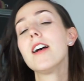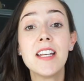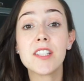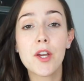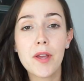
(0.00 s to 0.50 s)

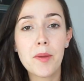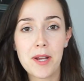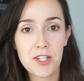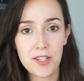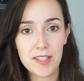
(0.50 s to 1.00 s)
So
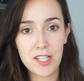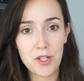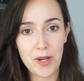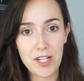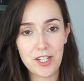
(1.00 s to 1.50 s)
imagine the
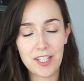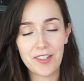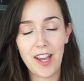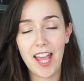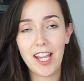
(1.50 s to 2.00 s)
situation,
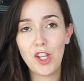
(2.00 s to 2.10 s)
okay?